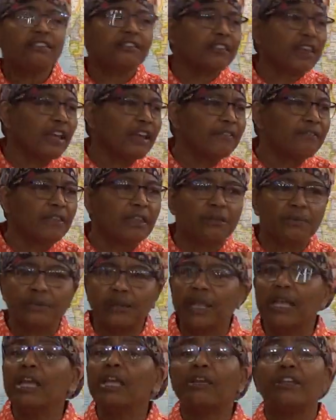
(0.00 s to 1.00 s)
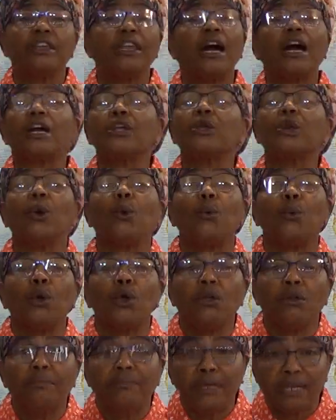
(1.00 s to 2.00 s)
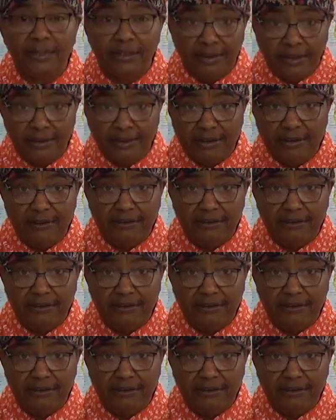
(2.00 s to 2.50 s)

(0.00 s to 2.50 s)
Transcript: save this, Yah, your will be done.